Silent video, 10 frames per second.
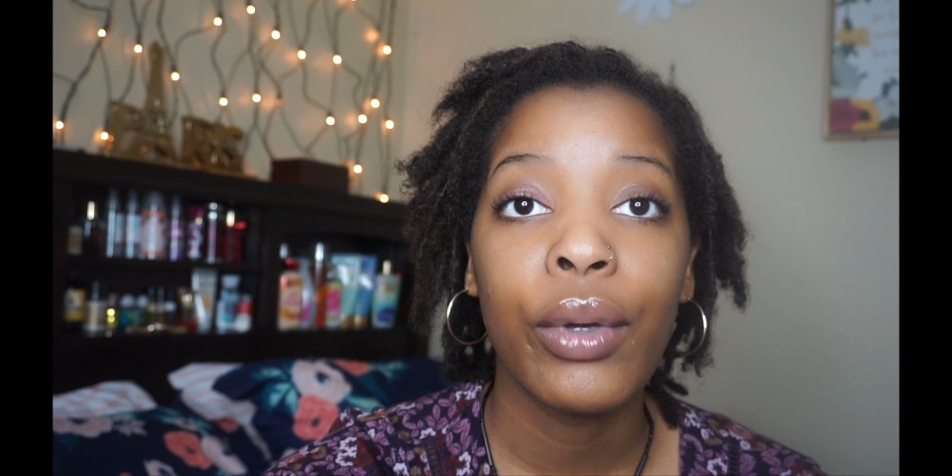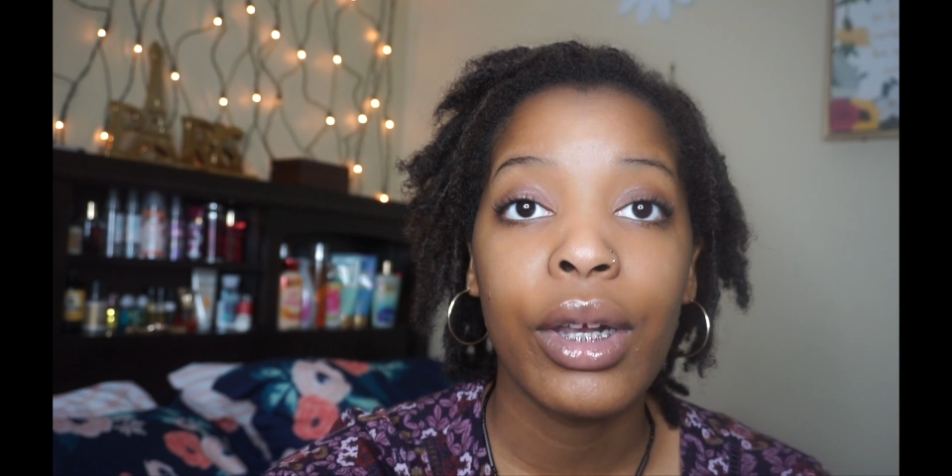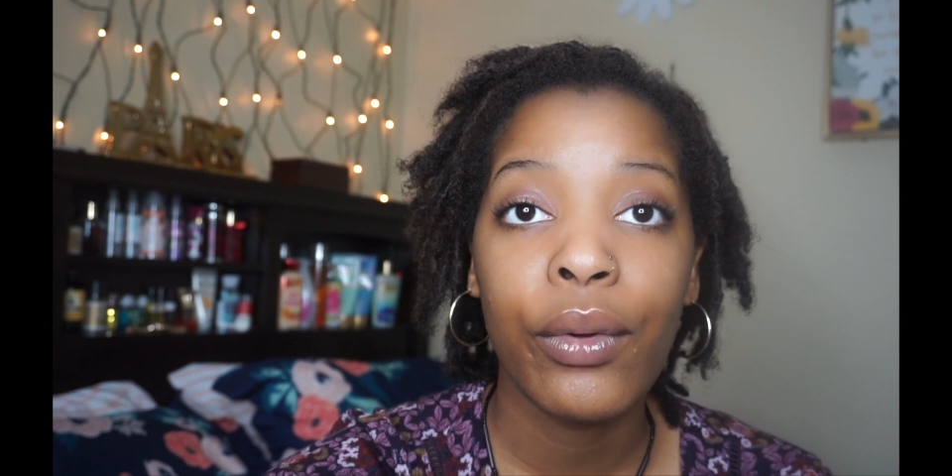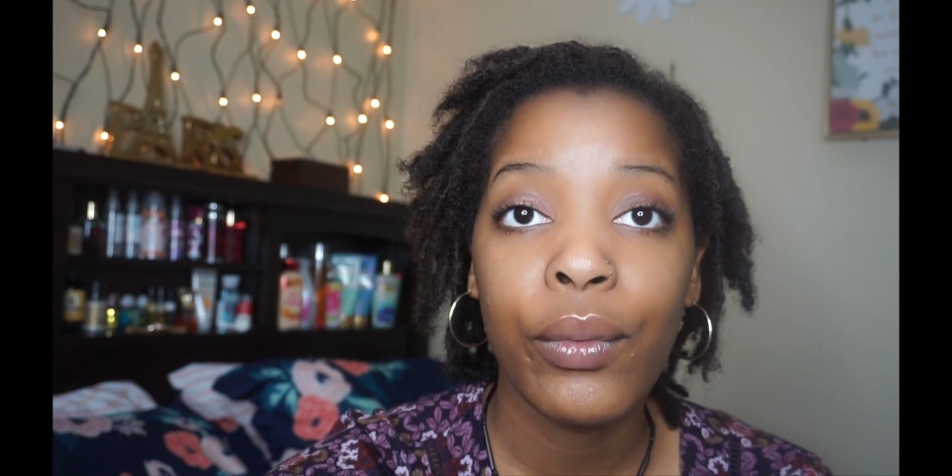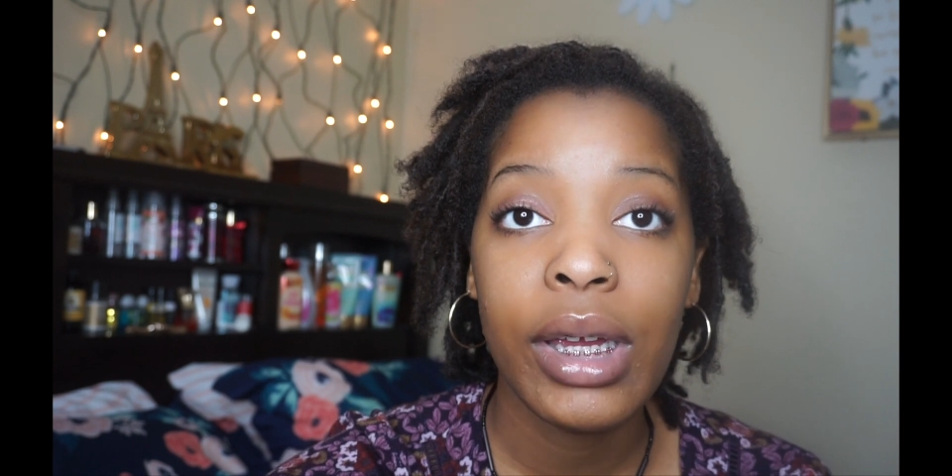
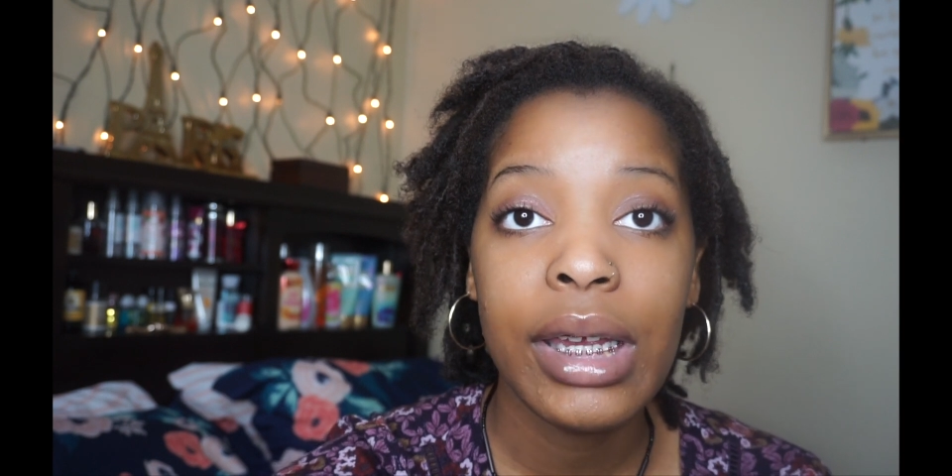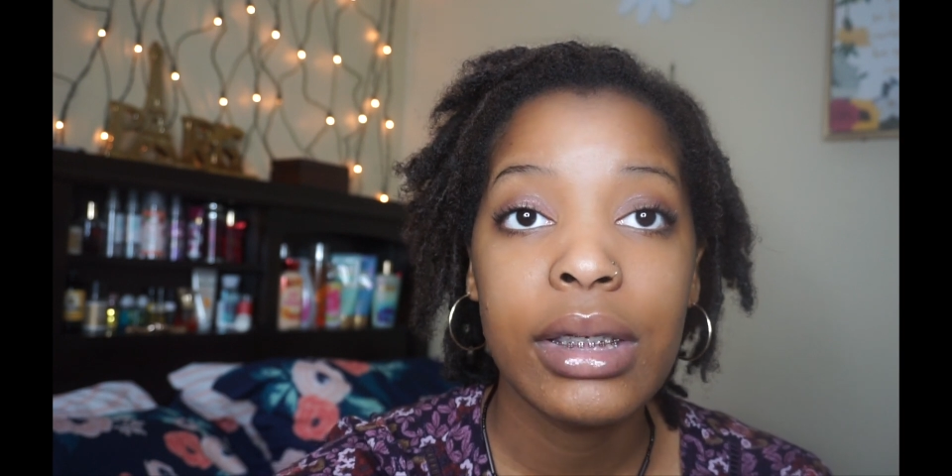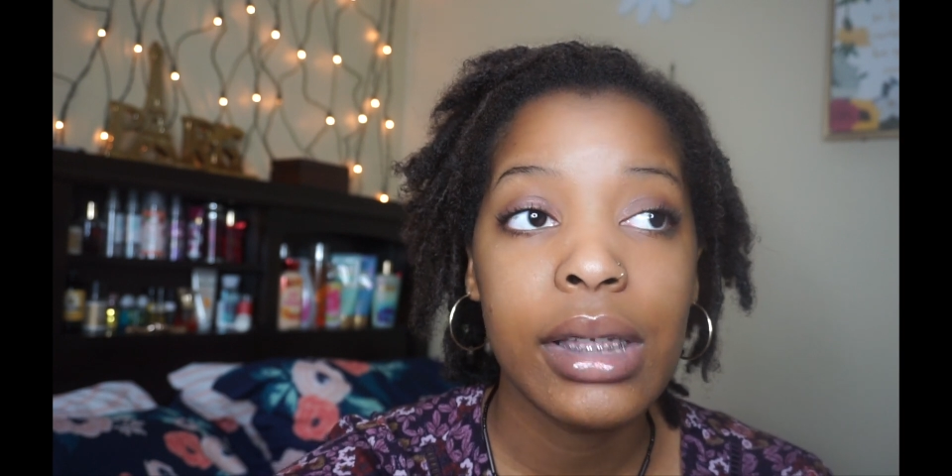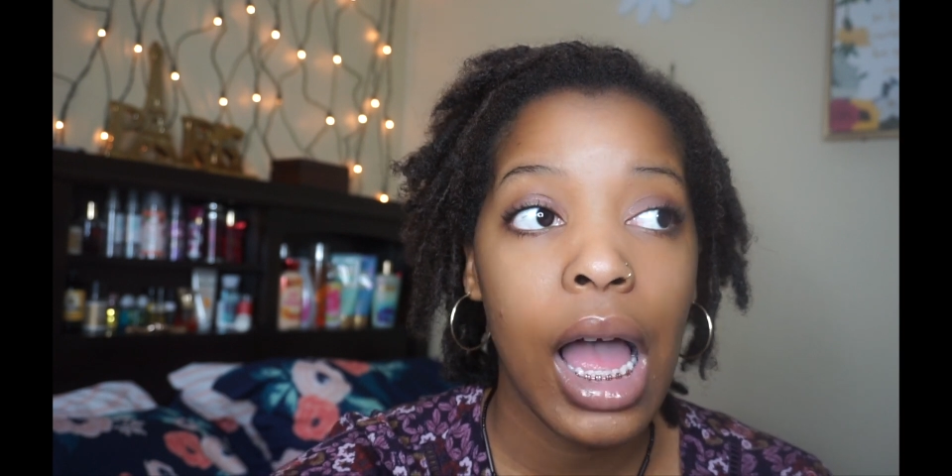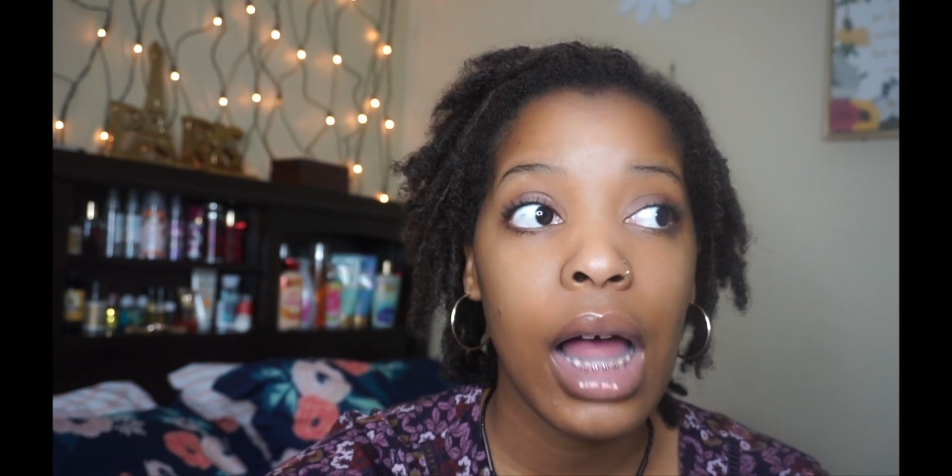get a
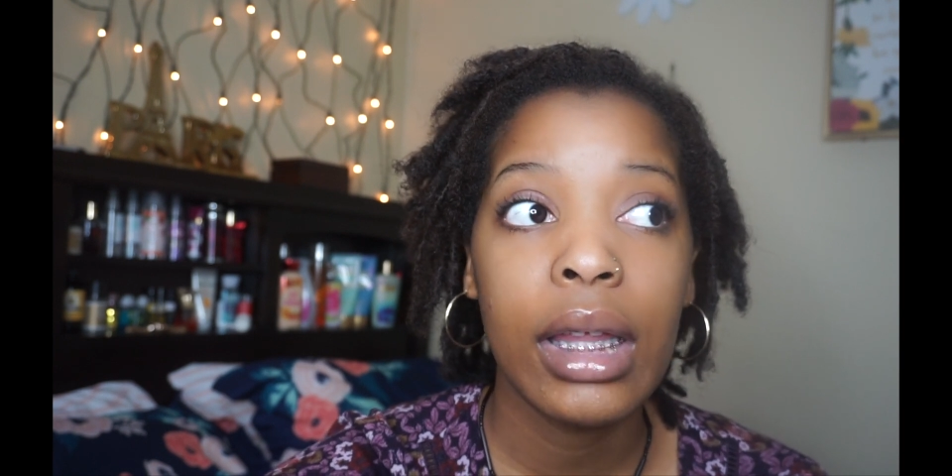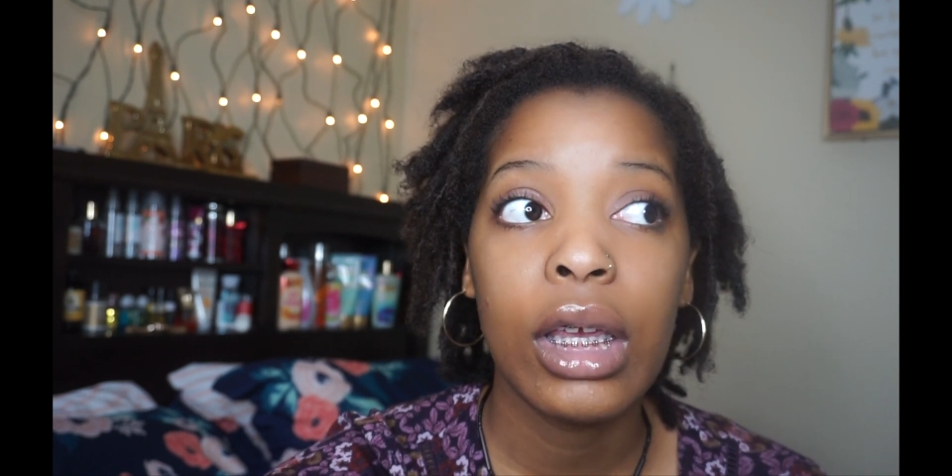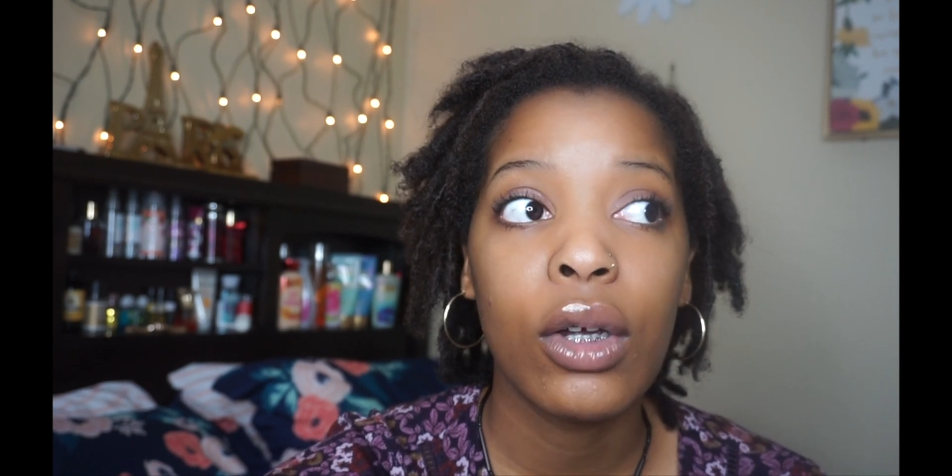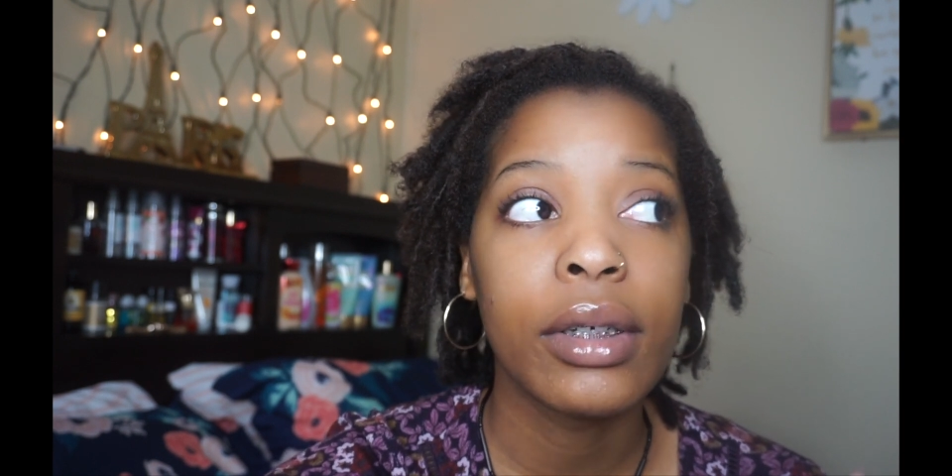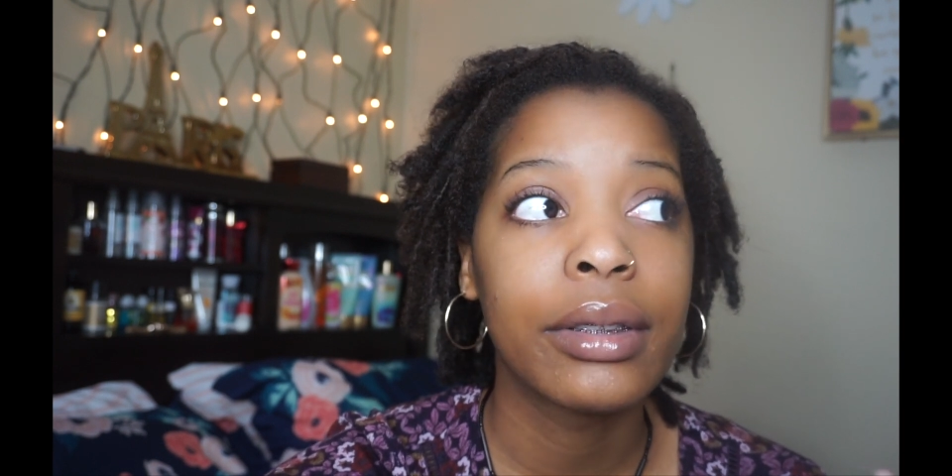
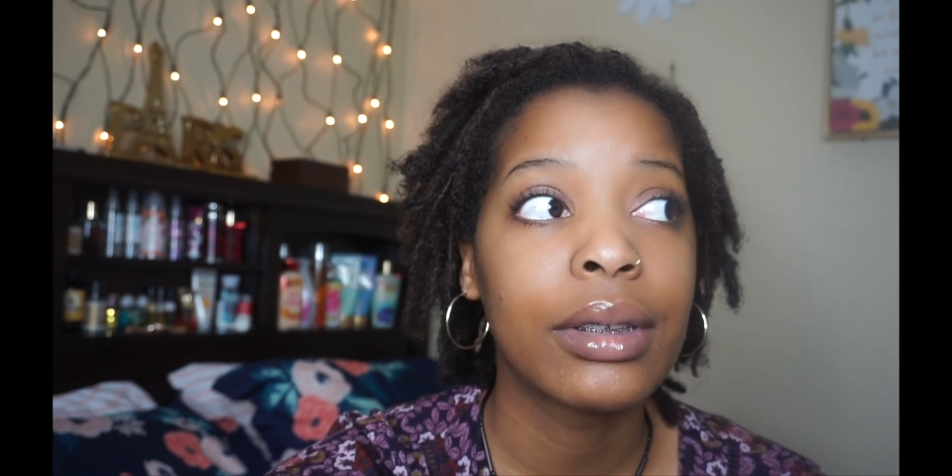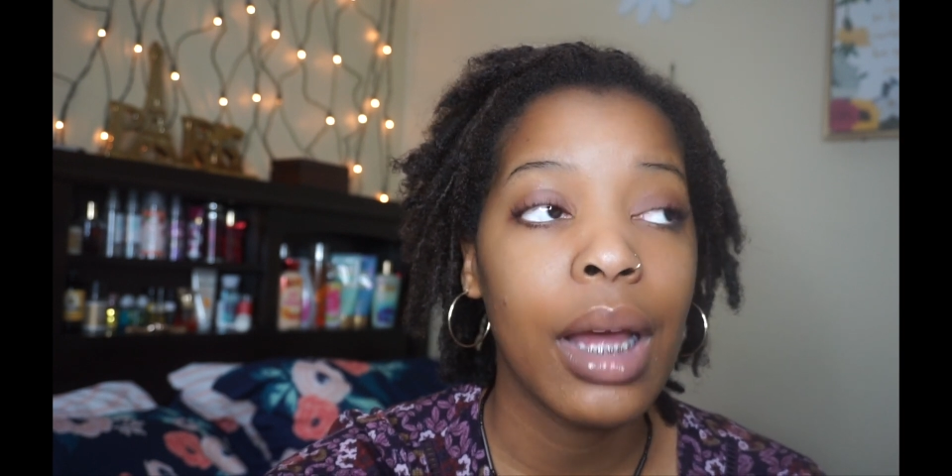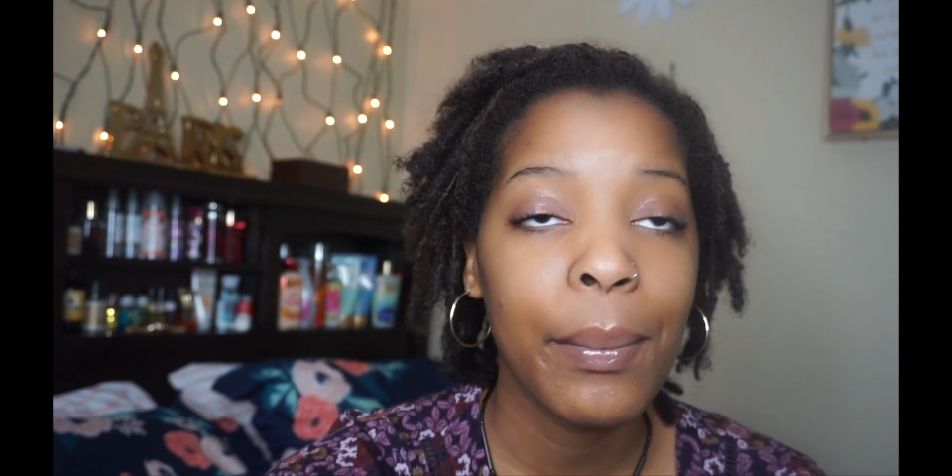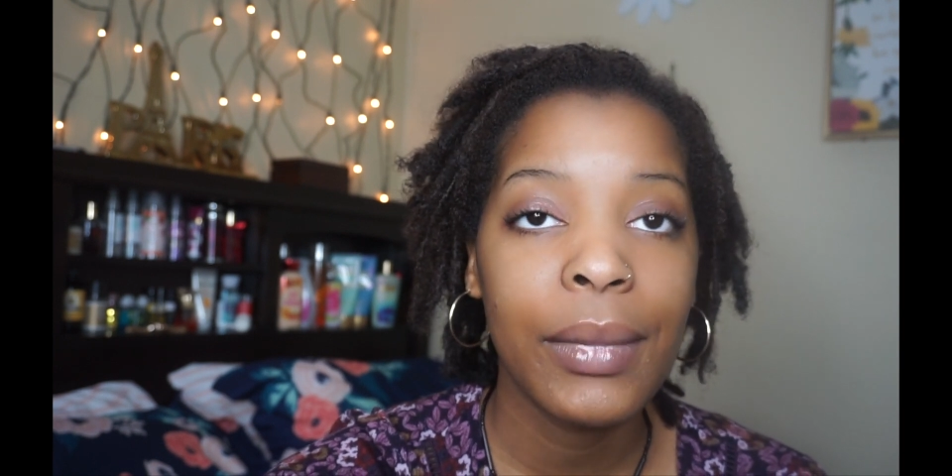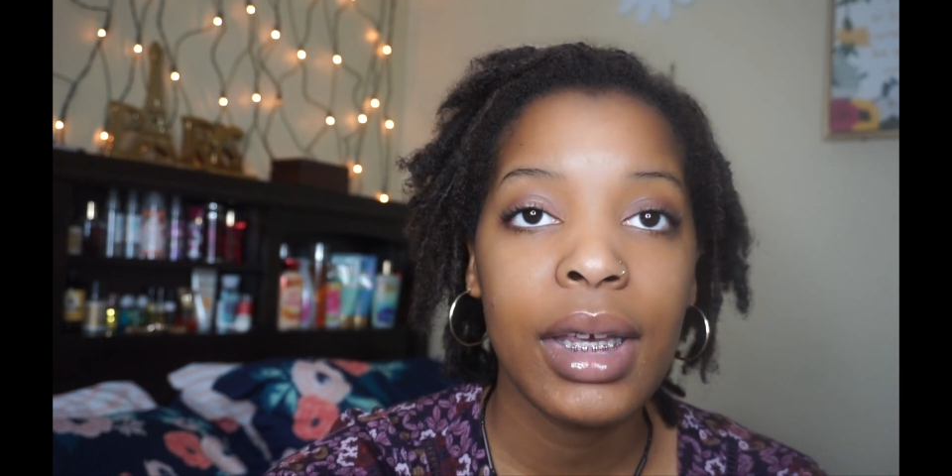restyling or
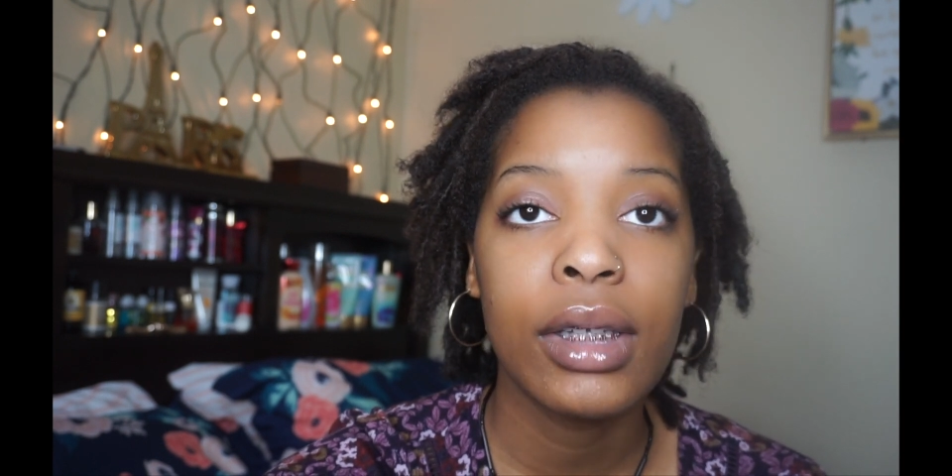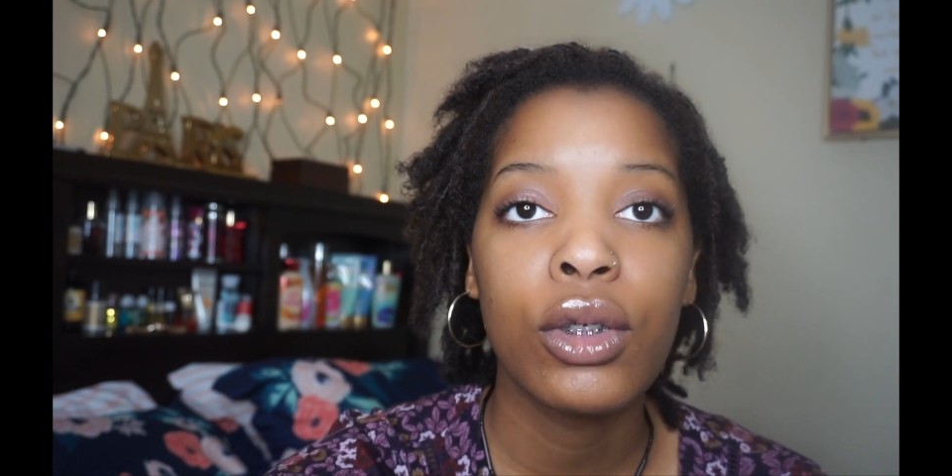something